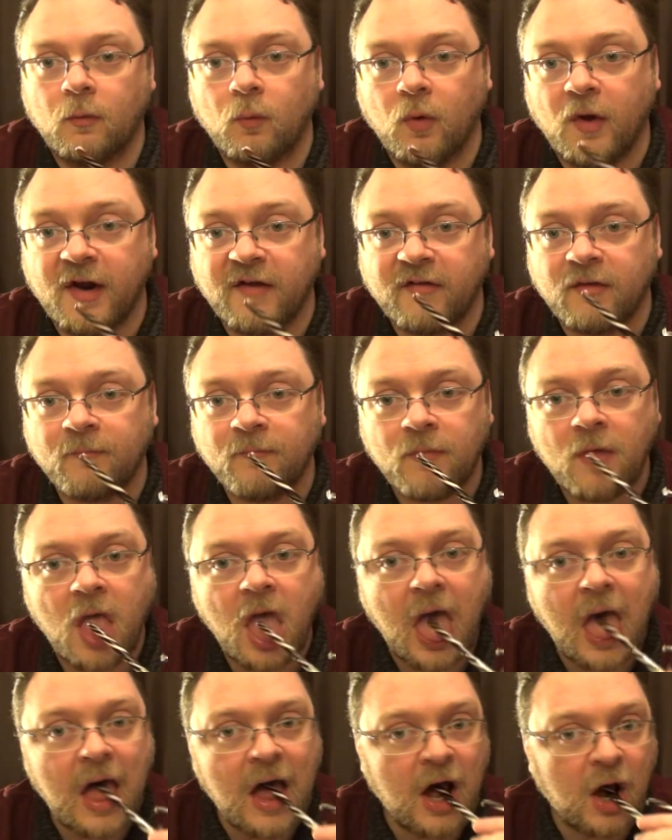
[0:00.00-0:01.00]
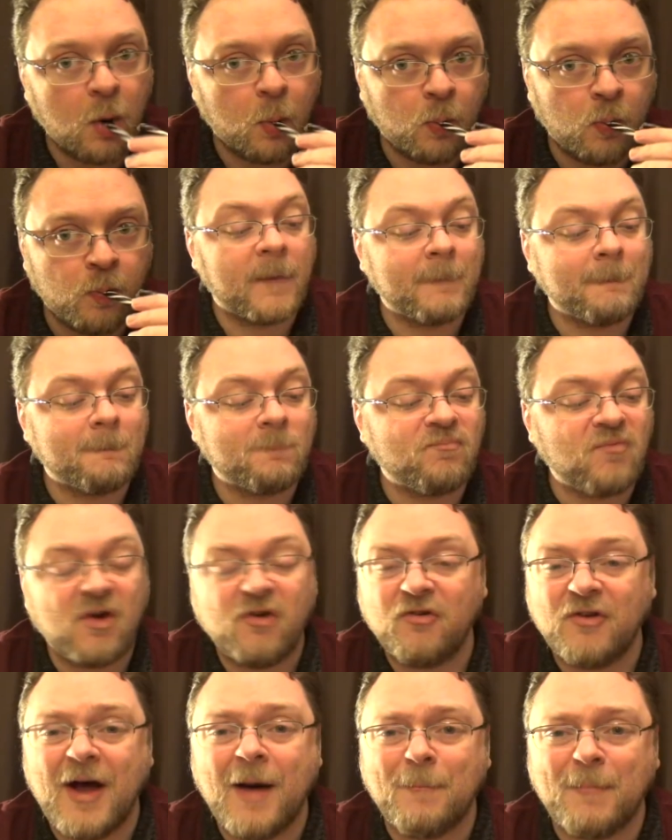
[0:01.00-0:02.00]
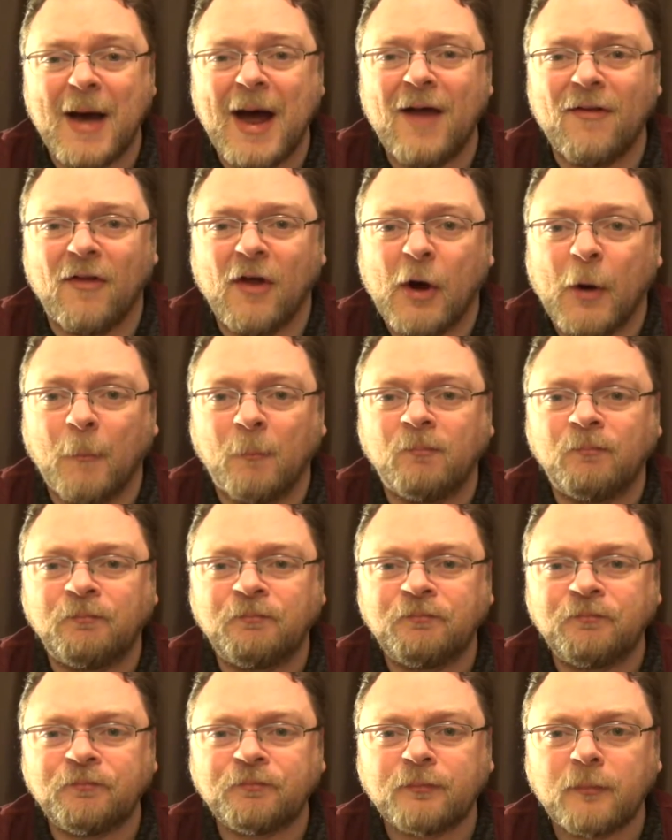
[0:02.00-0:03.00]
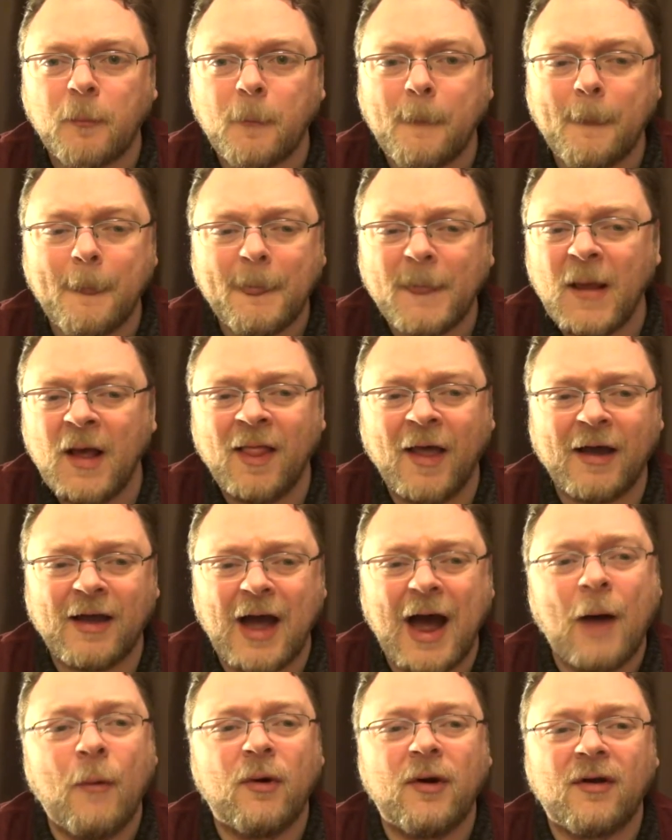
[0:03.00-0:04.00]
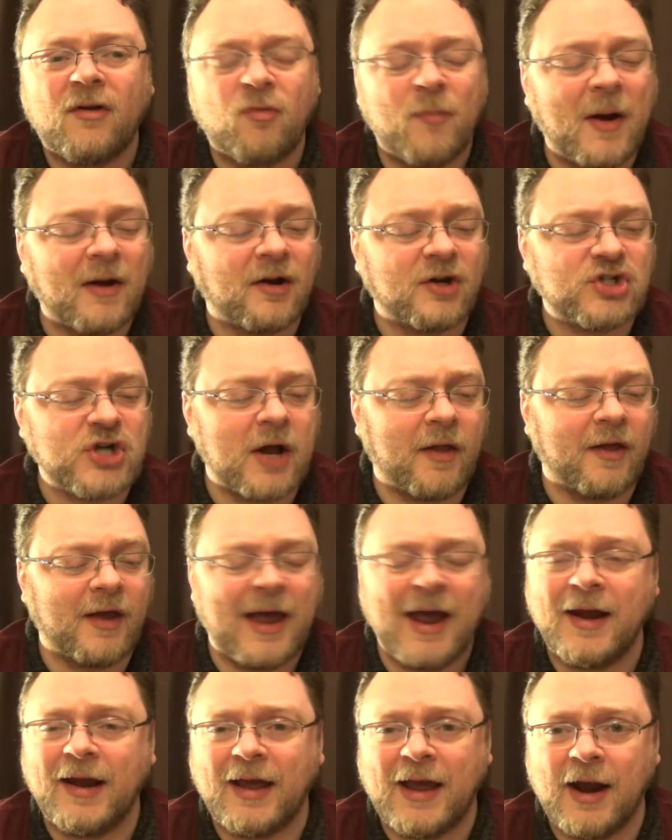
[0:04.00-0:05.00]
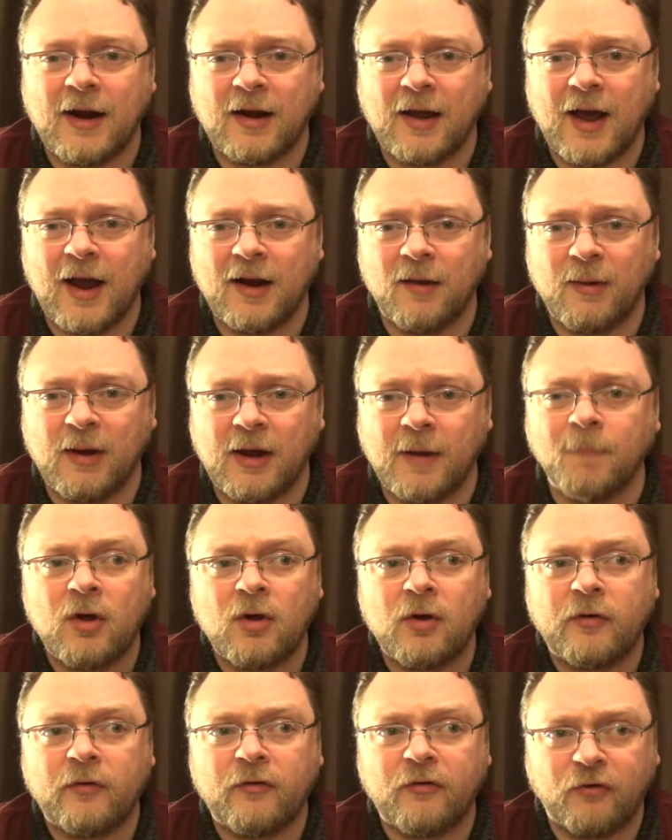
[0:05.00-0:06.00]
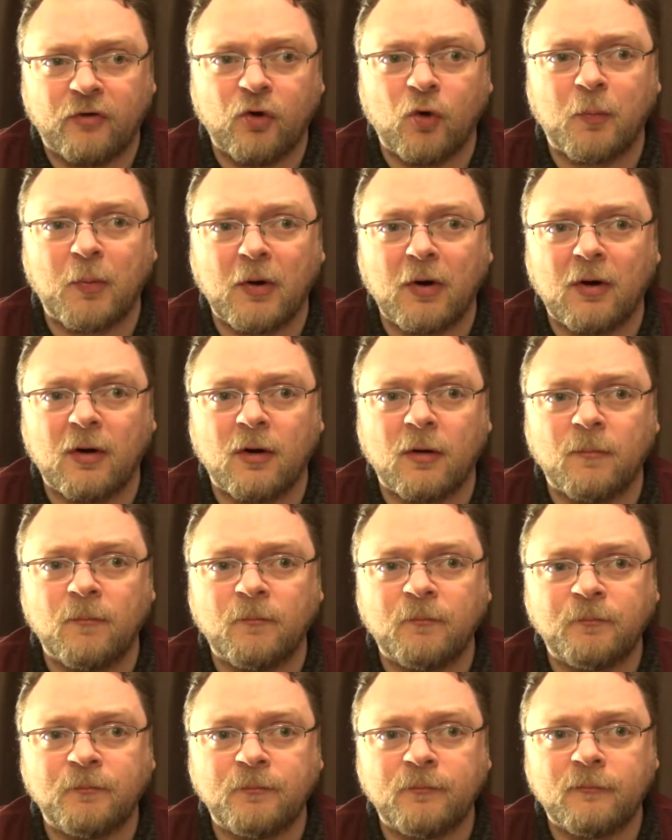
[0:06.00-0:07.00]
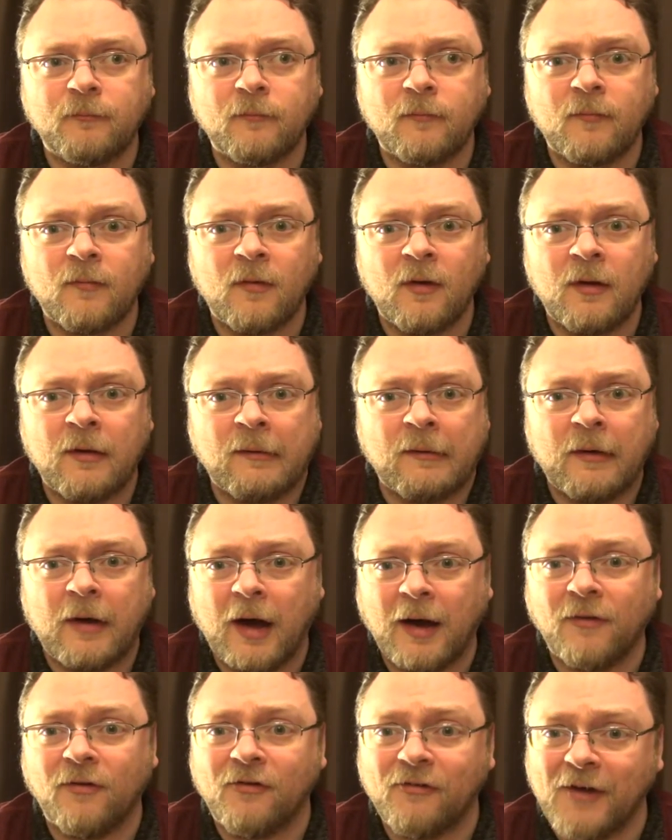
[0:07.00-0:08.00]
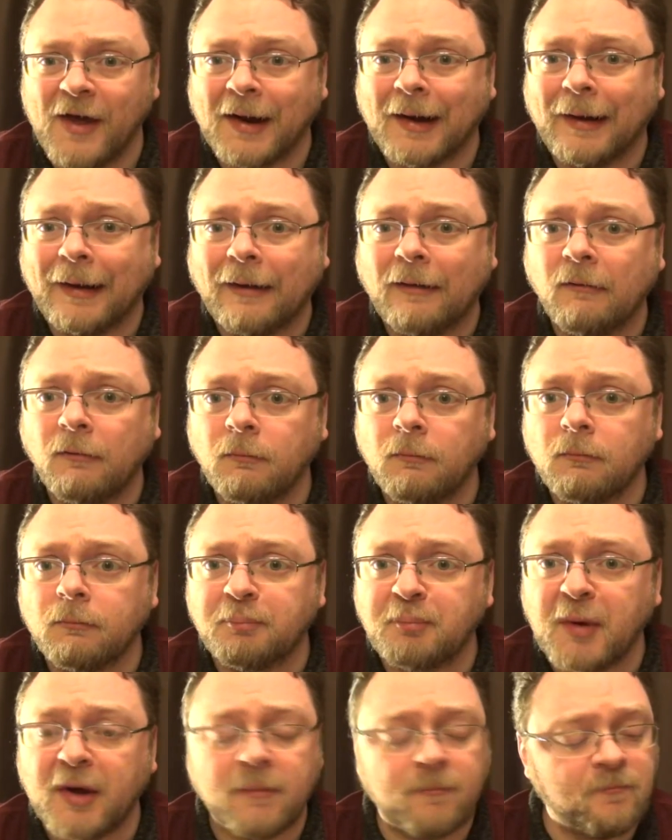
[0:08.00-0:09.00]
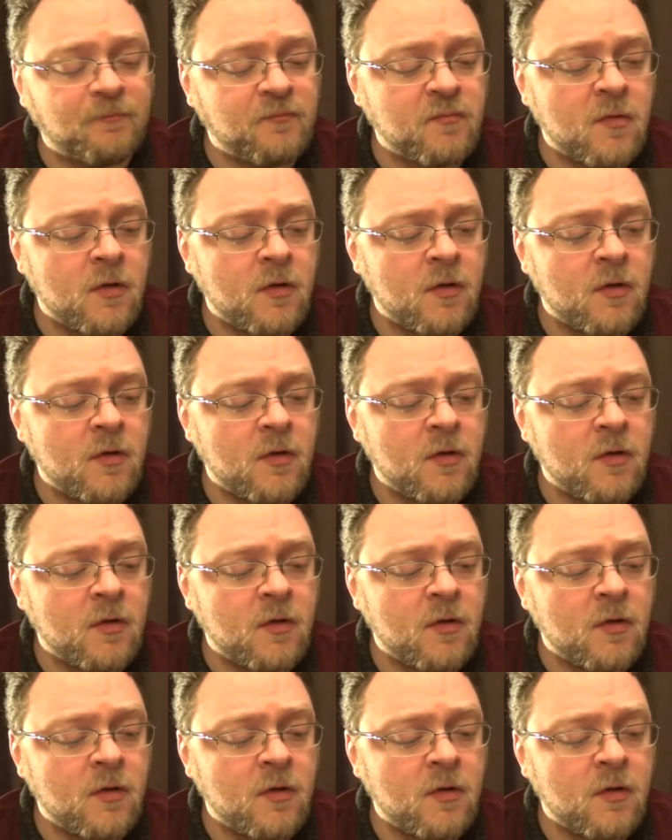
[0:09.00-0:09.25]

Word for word: Whatever. It's not bad, though. Like, I would expect a chocolate candy cane to kind of be super unsettling, but